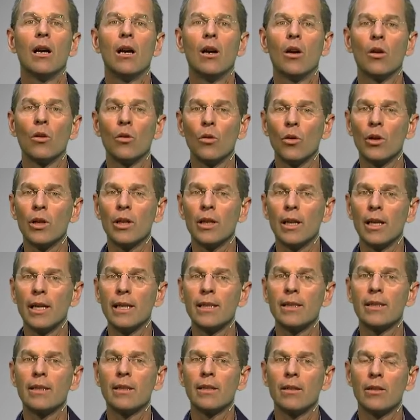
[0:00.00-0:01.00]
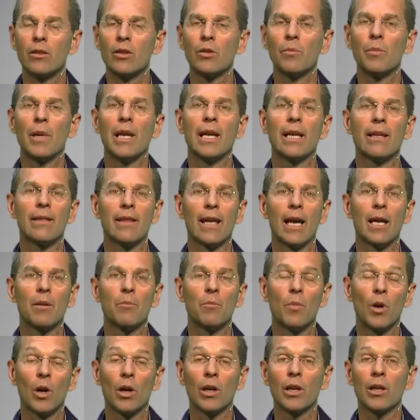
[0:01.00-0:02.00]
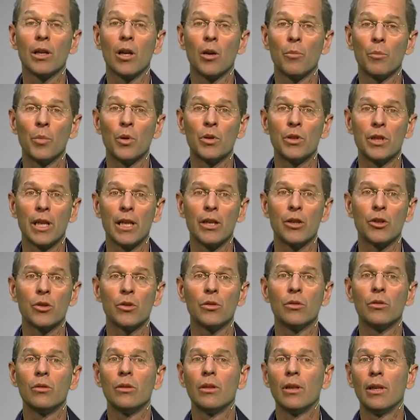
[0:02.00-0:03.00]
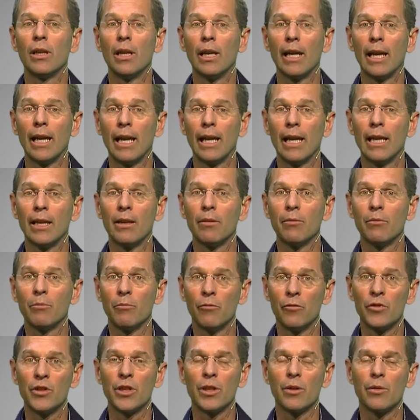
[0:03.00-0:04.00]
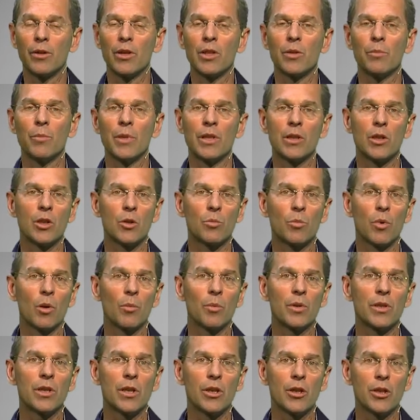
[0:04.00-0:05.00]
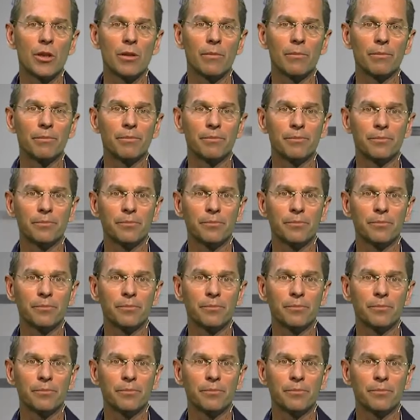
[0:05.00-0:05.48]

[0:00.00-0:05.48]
are organized to make that market potential a serious business proposition.